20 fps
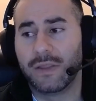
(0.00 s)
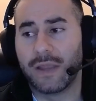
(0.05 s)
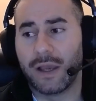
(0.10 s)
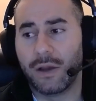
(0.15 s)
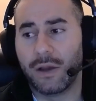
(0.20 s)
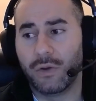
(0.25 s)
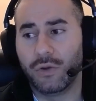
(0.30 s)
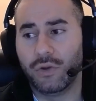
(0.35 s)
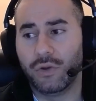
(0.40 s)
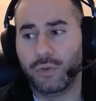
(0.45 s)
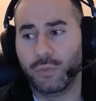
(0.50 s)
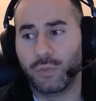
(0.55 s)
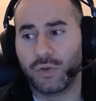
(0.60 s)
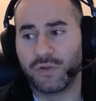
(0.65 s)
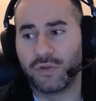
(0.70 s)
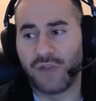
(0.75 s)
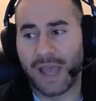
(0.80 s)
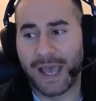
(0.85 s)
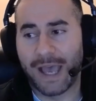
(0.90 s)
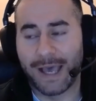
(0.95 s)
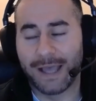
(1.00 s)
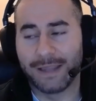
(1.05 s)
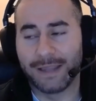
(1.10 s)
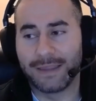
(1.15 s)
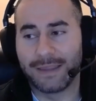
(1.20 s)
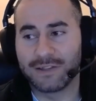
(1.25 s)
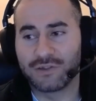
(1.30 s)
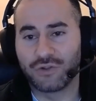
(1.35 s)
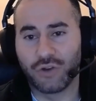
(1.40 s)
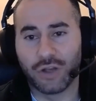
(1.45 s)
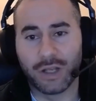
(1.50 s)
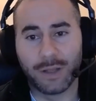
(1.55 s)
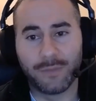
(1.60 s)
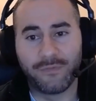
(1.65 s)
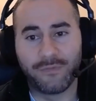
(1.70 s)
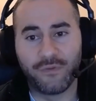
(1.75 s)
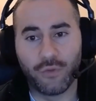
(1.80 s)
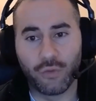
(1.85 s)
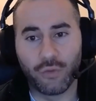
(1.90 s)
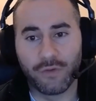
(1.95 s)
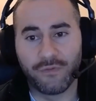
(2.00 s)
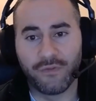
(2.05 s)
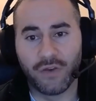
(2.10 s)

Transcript: that you would have had that's gone up 4 or